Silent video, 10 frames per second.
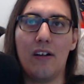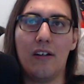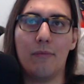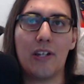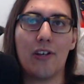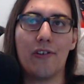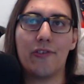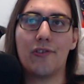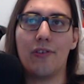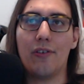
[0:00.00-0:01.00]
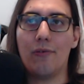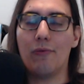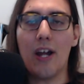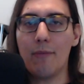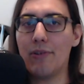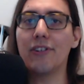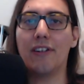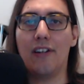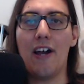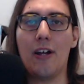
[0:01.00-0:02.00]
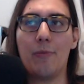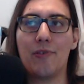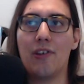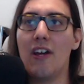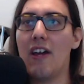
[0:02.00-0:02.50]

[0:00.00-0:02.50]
because when I'm building lineups,